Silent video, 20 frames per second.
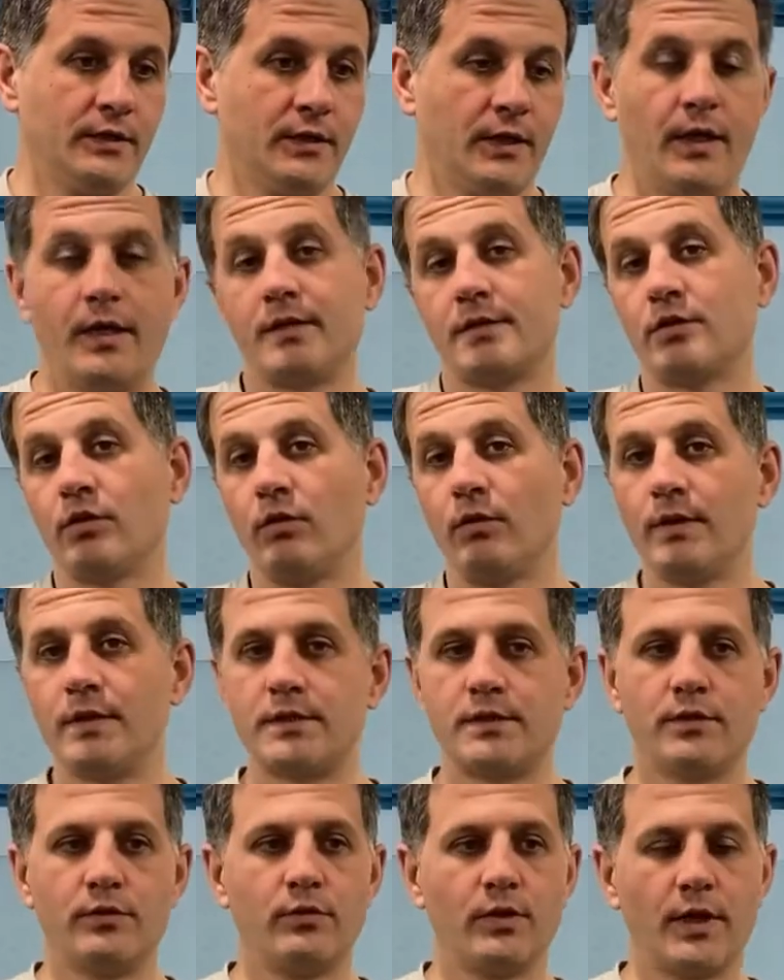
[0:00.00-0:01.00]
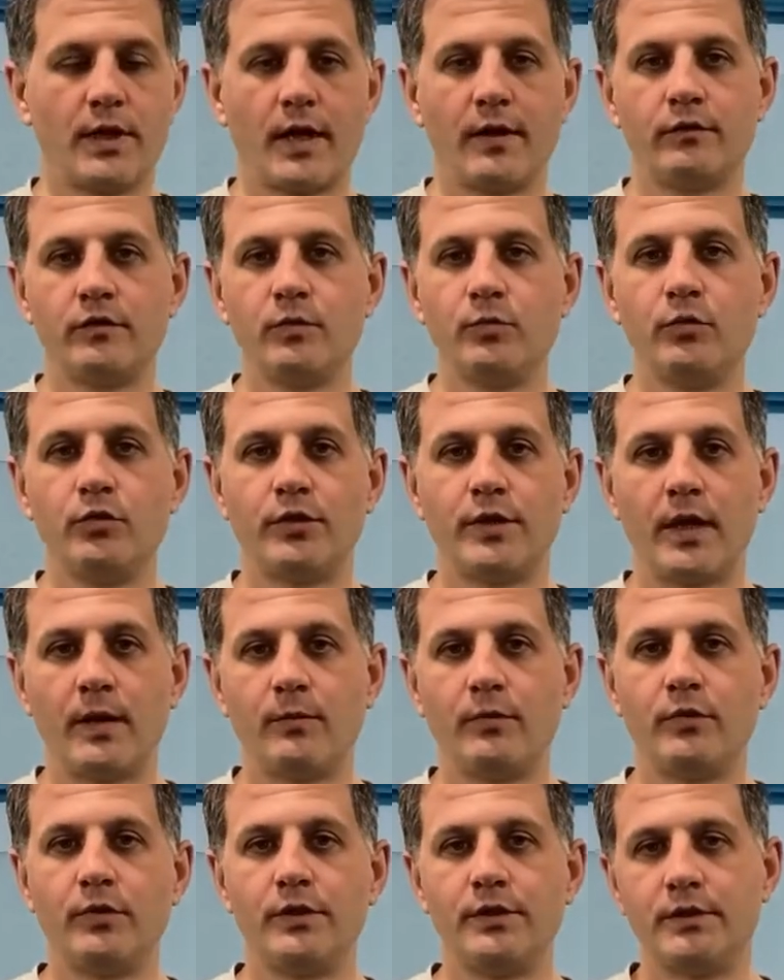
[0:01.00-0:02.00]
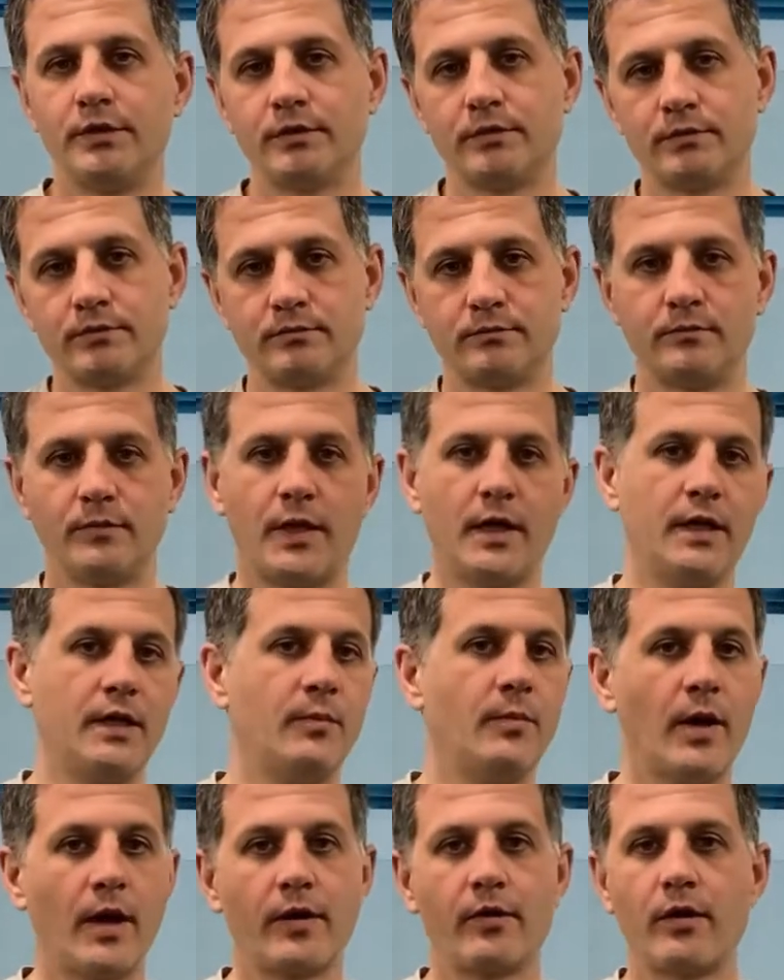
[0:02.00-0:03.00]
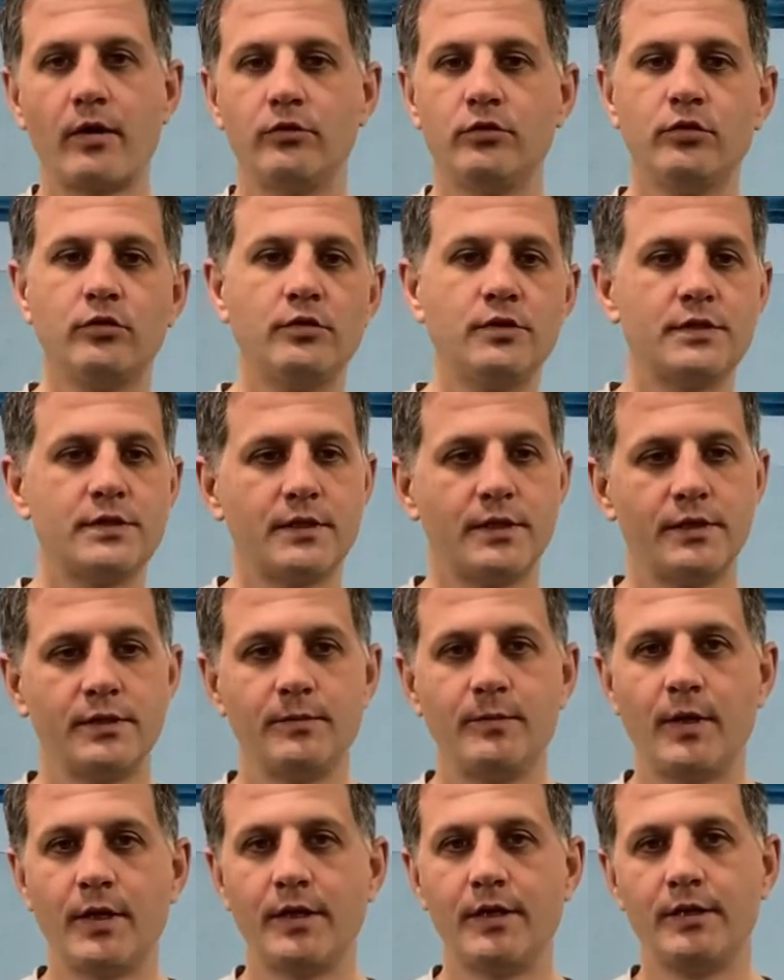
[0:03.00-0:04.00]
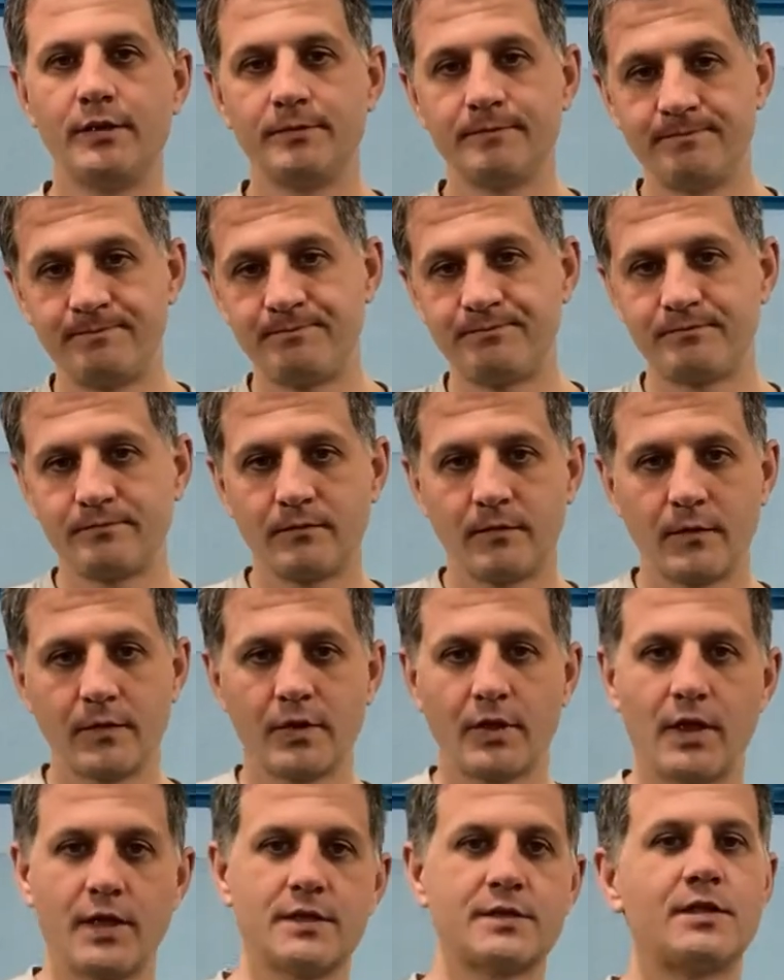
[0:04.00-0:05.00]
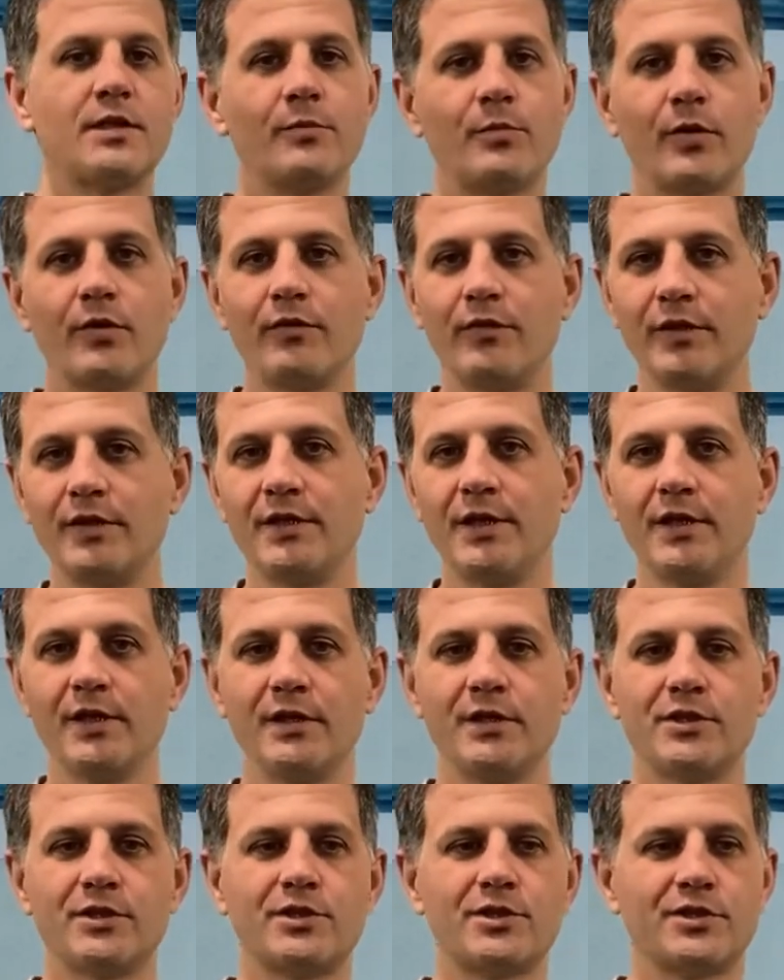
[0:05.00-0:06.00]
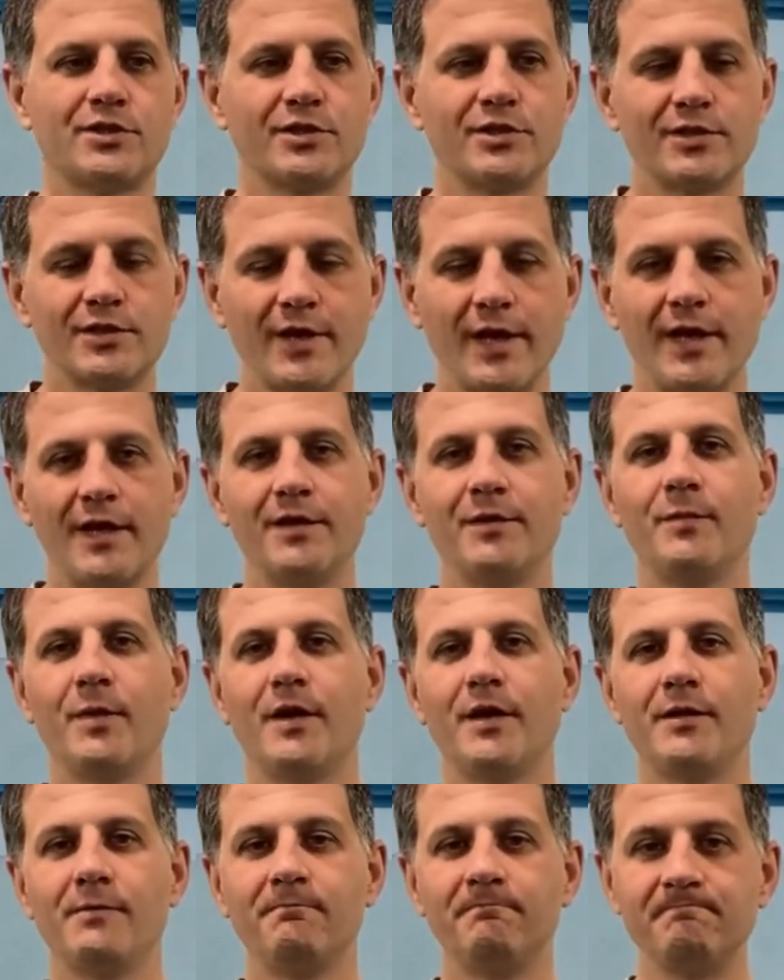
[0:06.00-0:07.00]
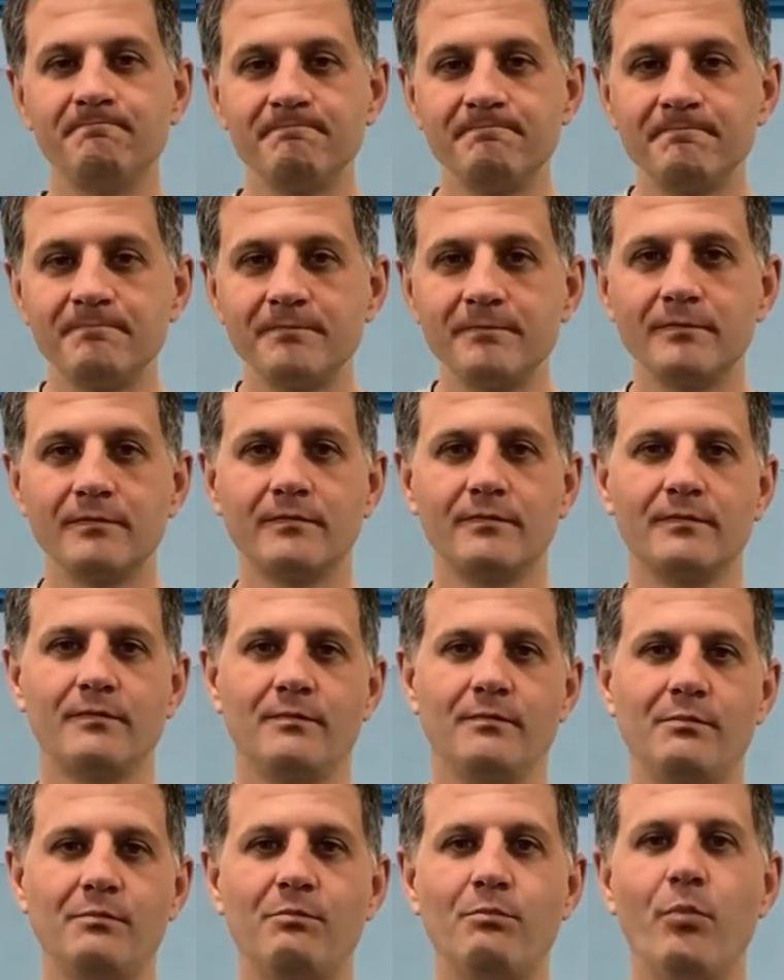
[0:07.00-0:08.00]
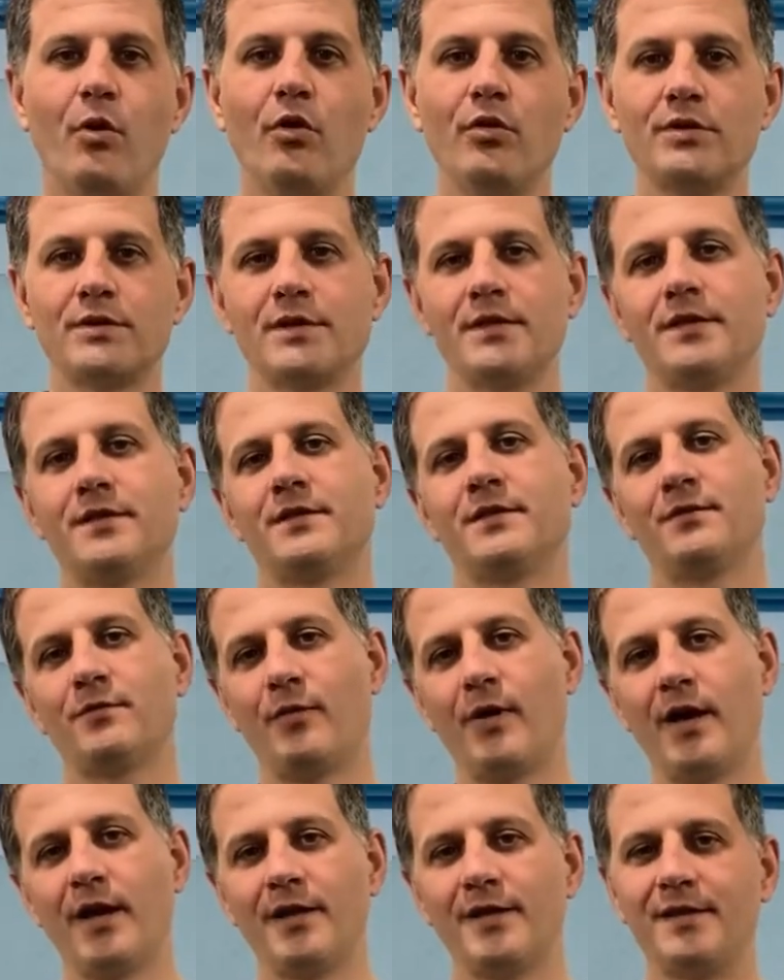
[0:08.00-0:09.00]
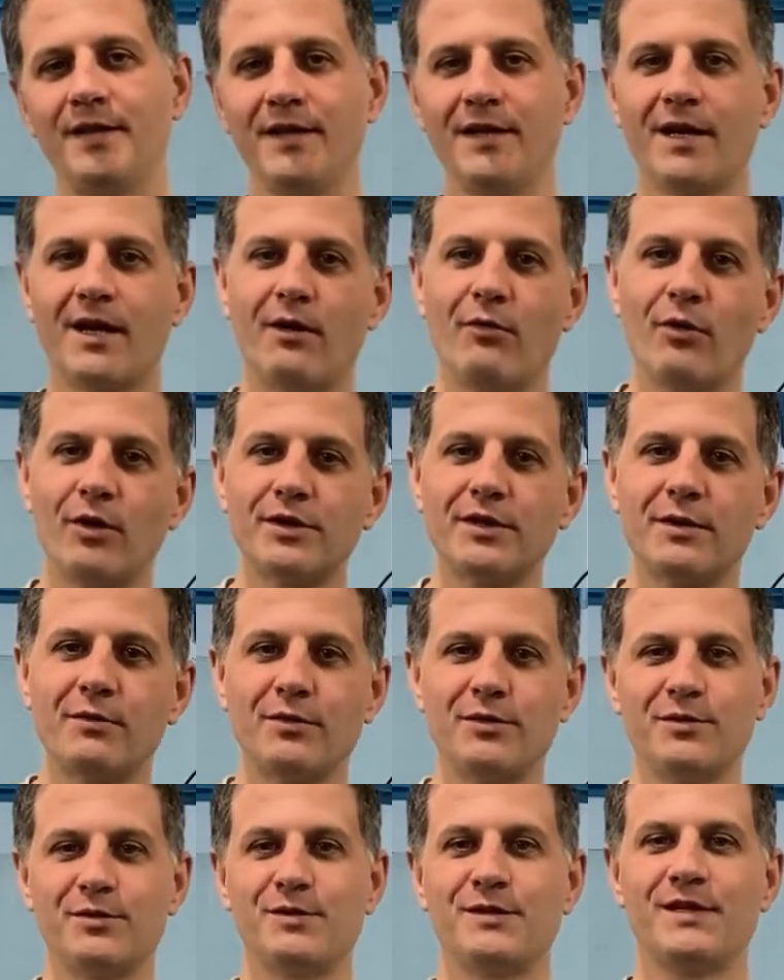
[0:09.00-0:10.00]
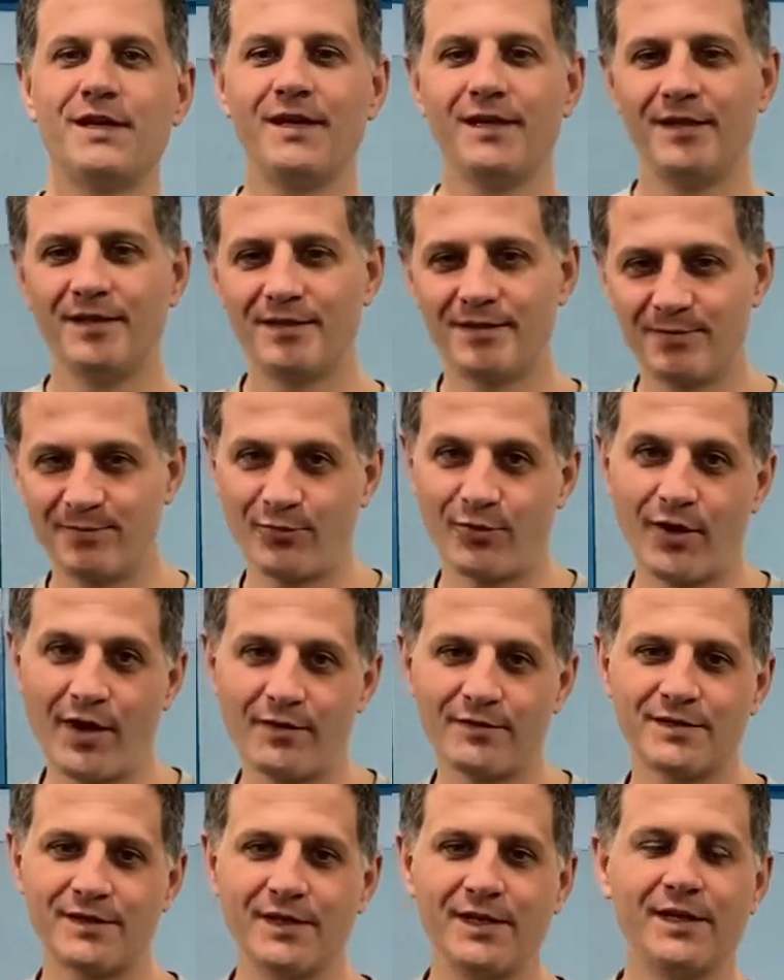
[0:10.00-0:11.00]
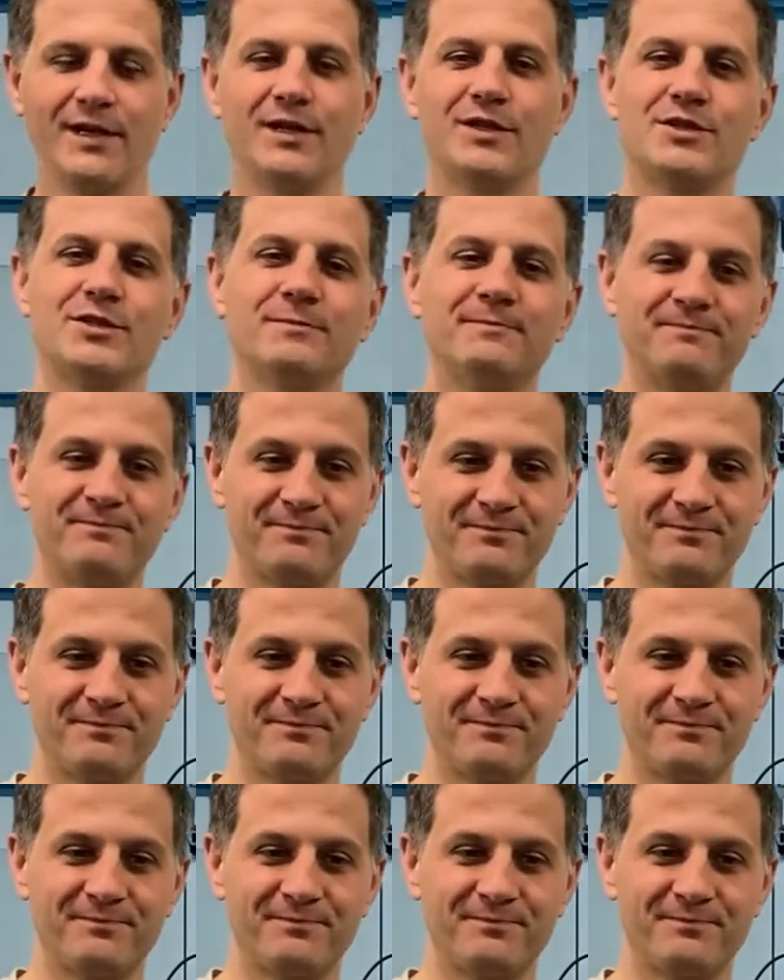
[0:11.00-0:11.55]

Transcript: As always, you will have to put up with any background noise and my less than perfect English and my pauses while I think how what I want to say is pronounced in English.